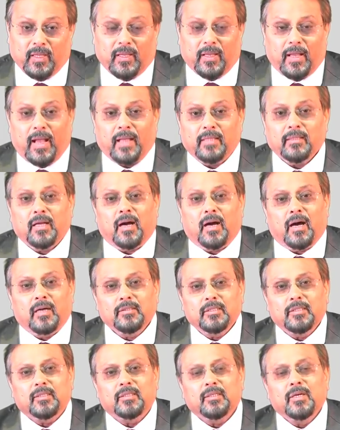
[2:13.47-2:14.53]
and the
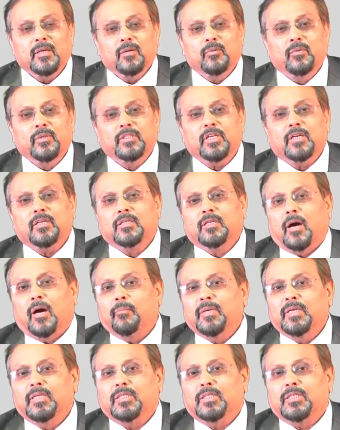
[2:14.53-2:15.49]
other which are dummy